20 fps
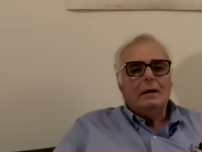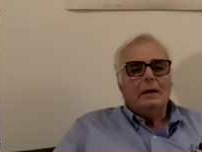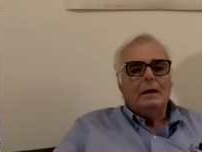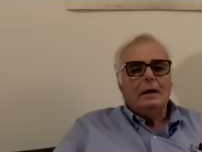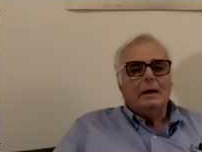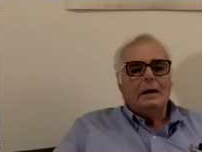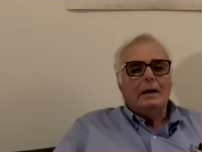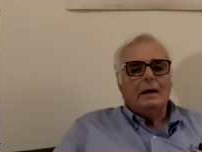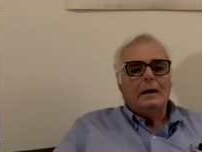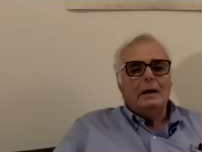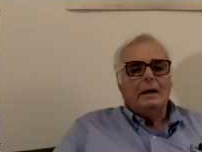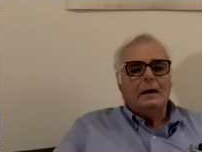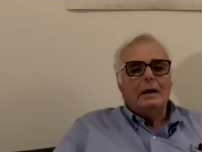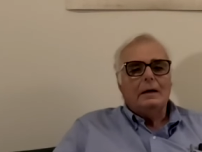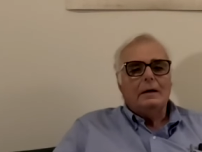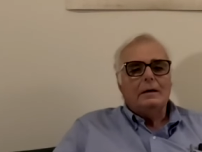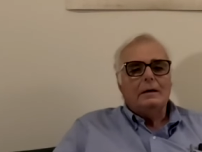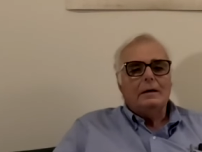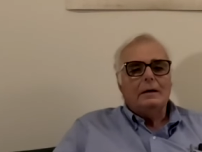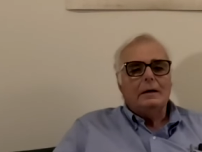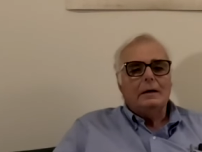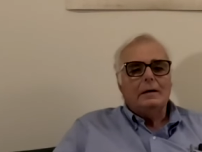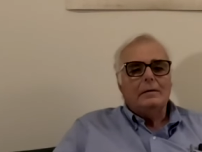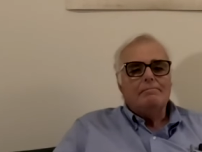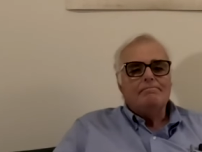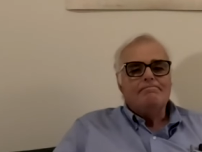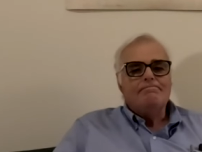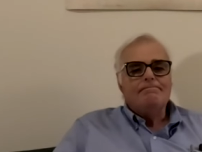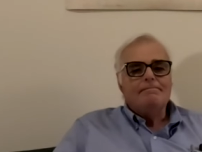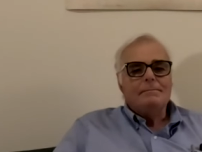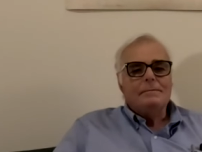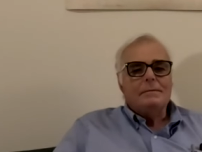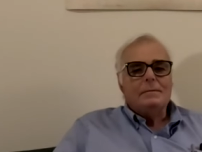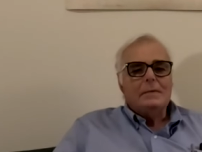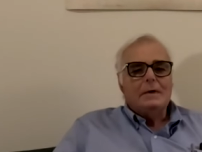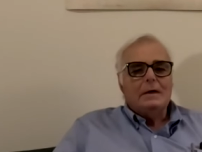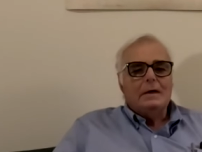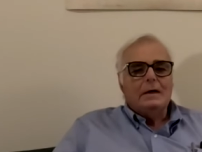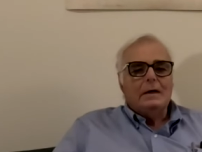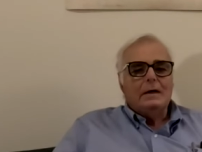and uh,
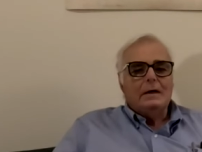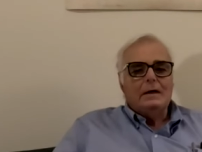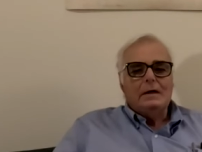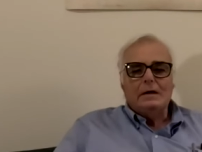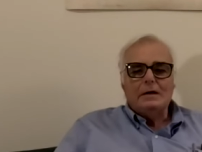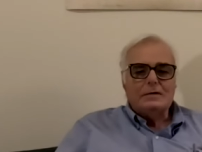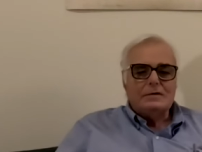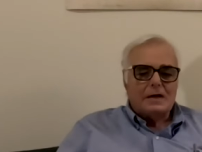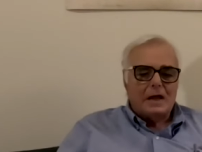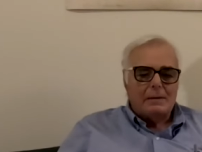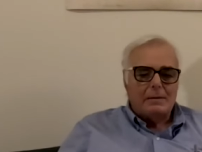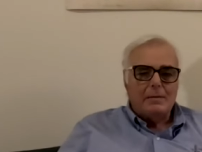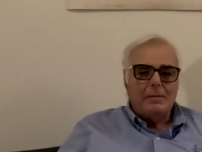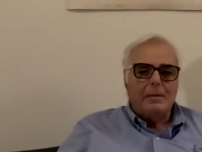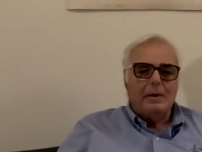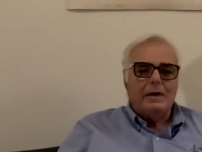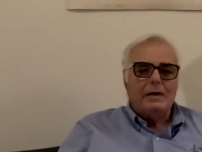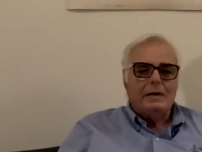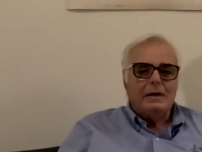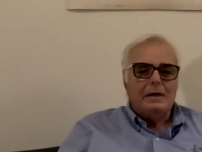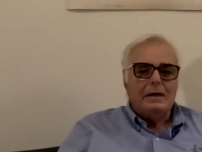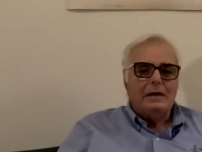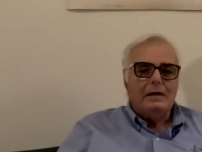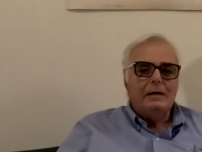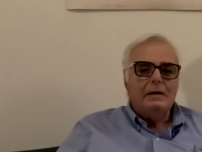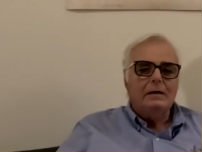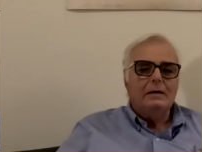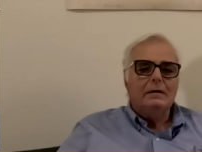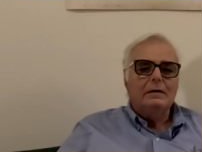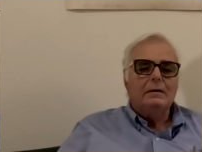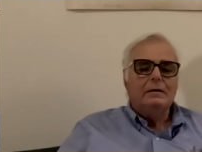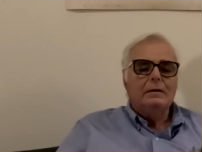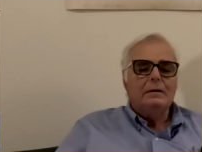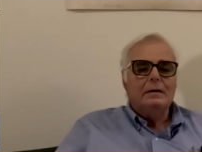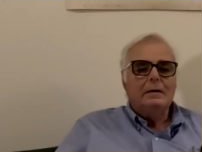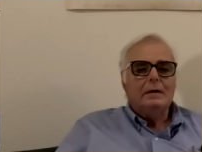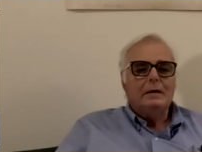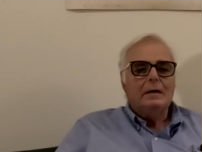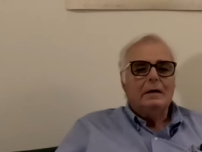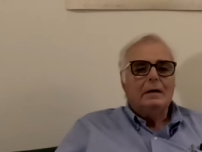he examined my knee
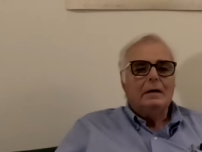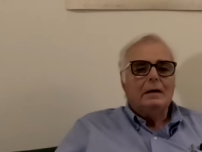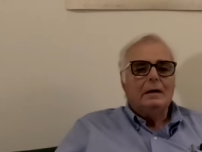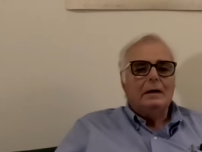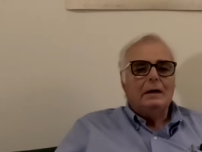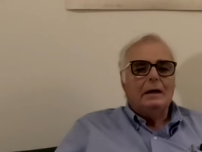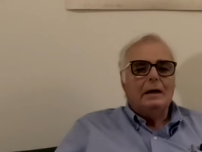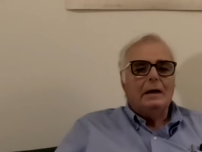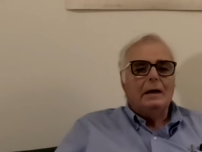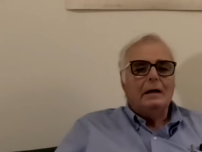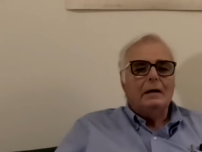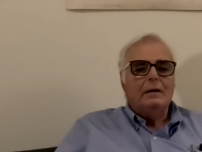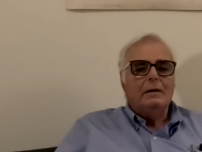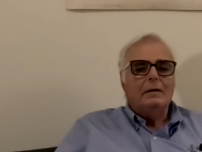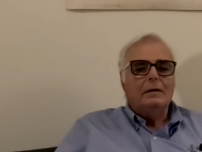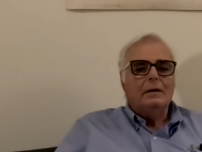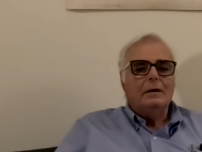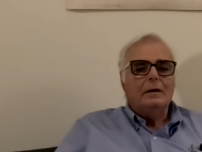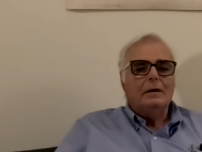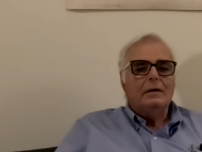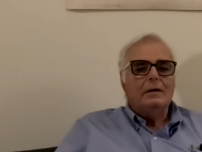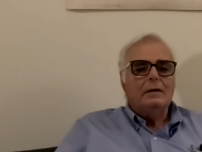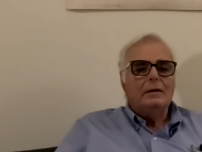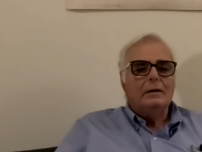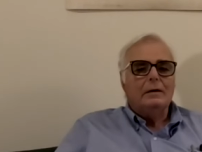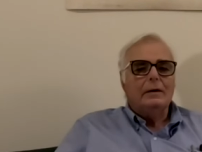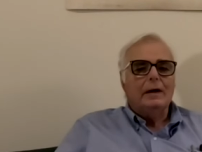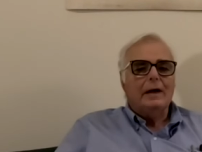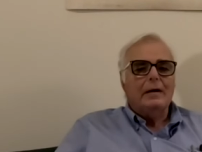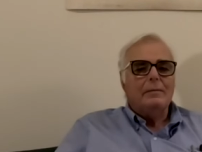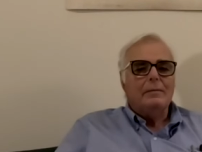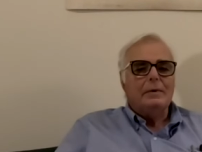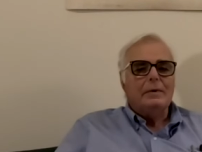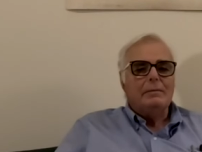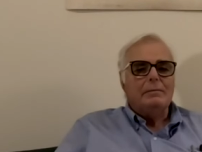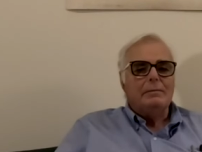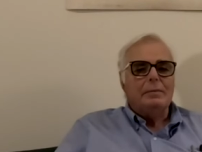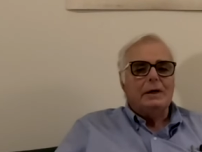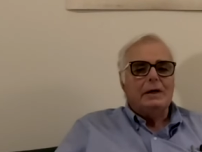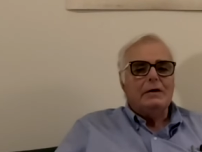and uh, you know, had me
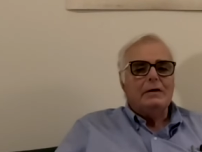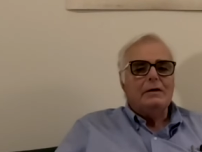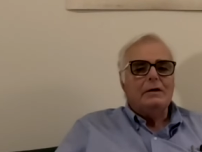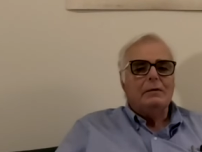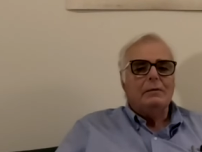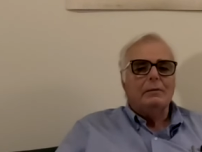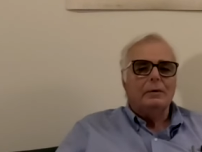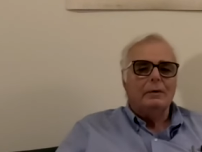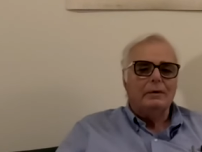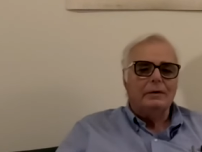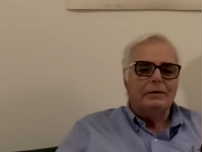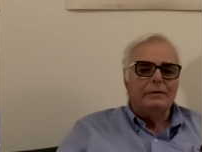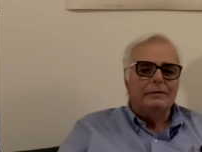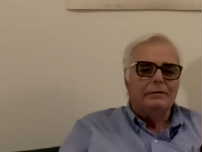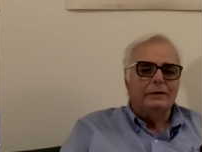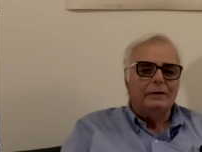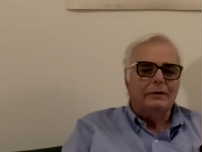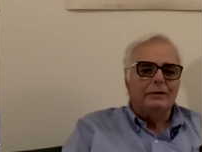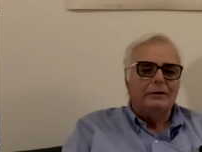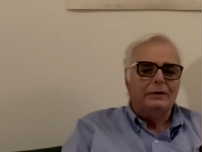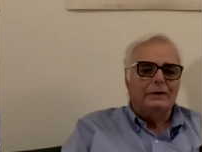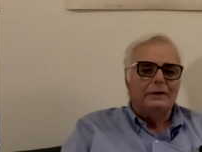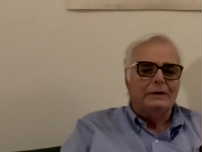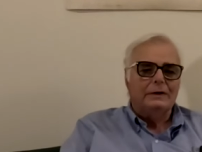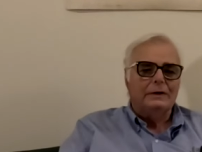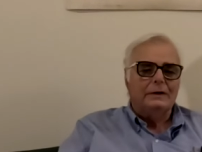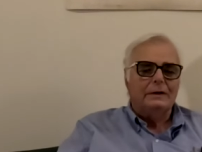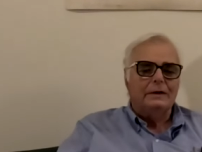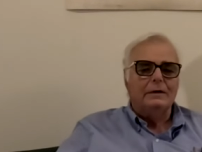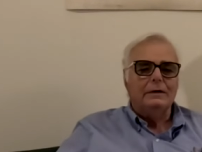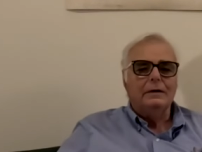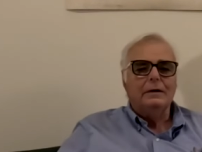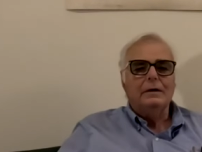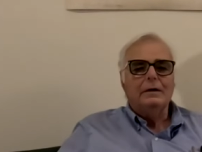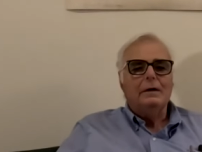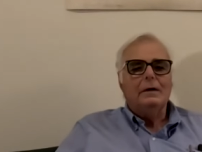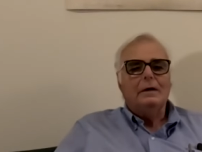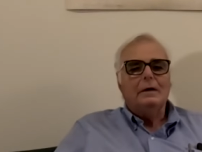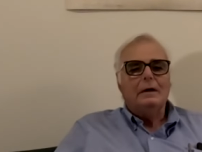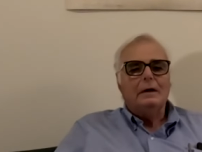bend it while he felt it and
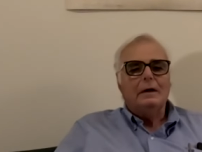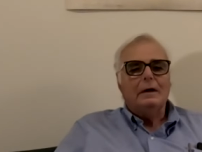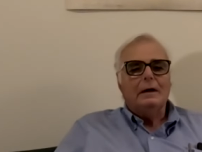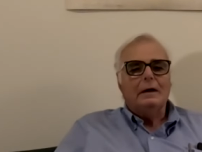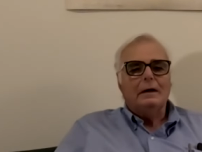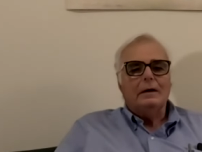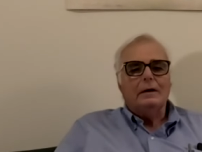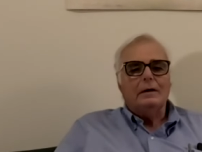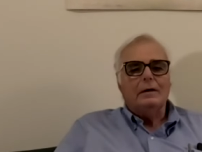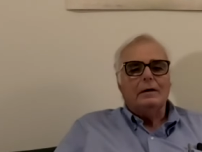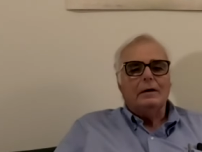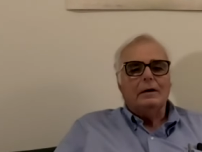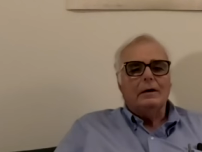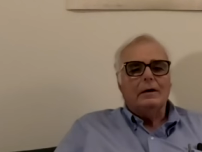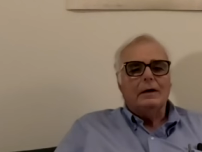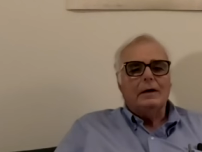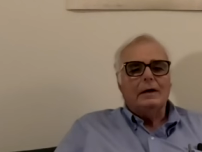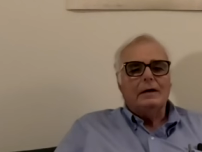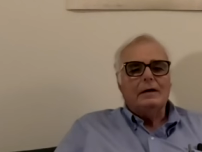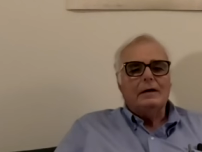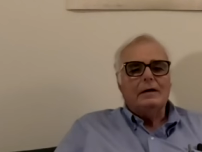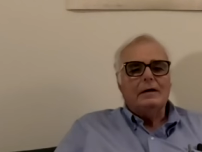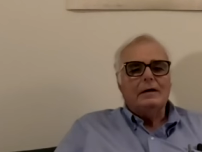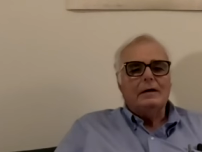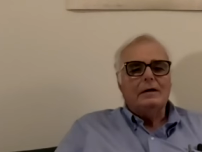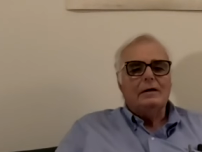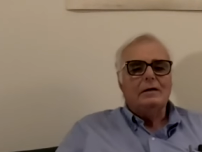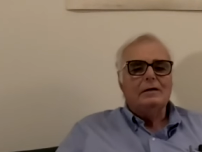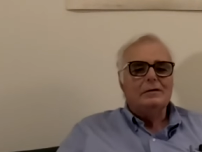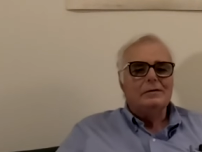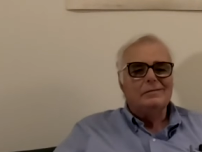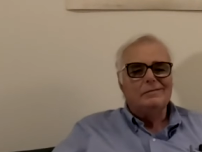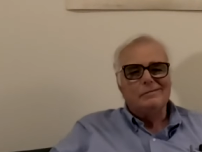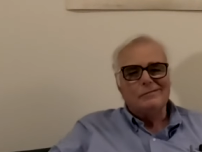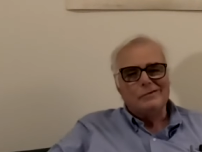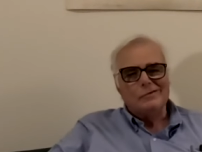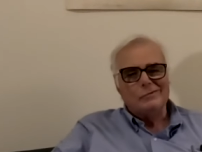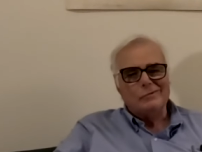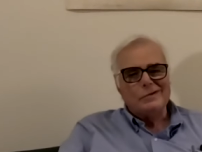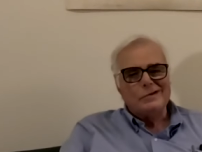and uh, then he
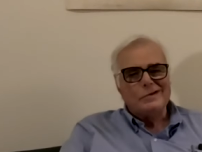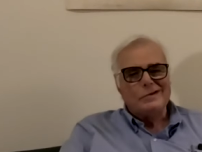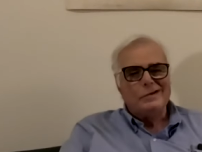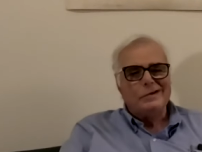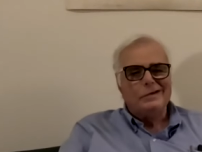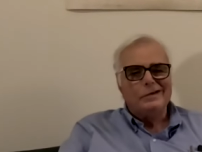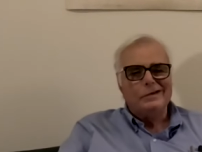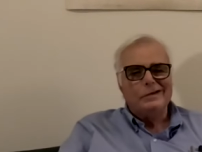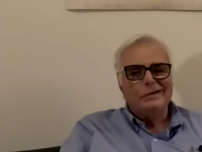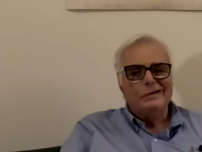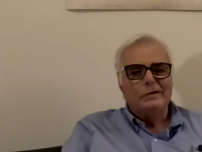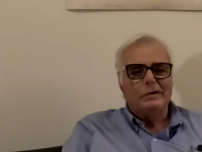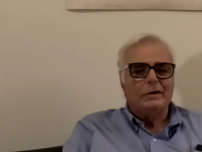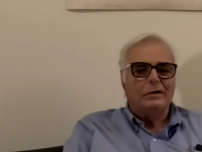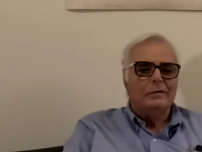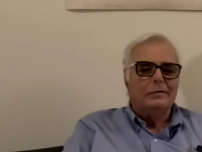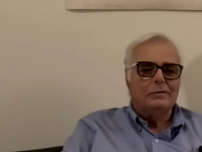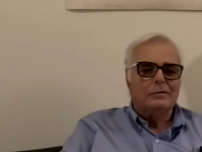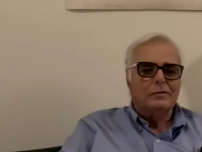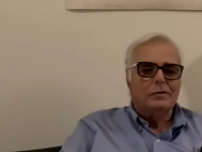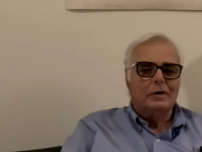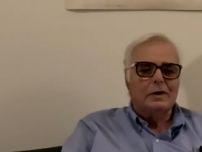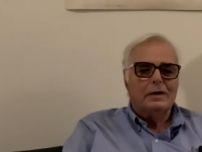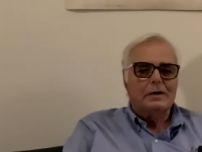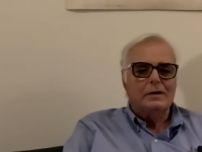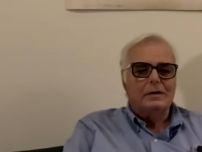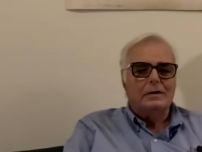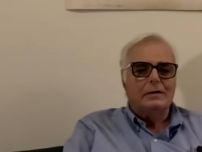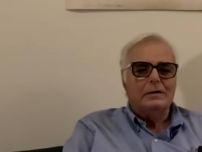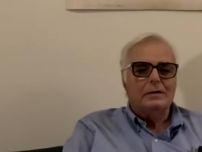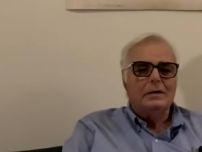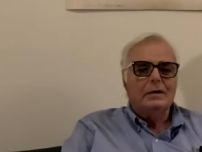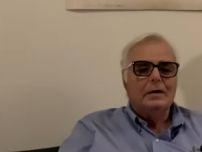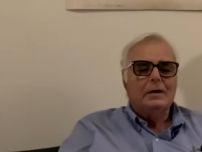twisted it and tried to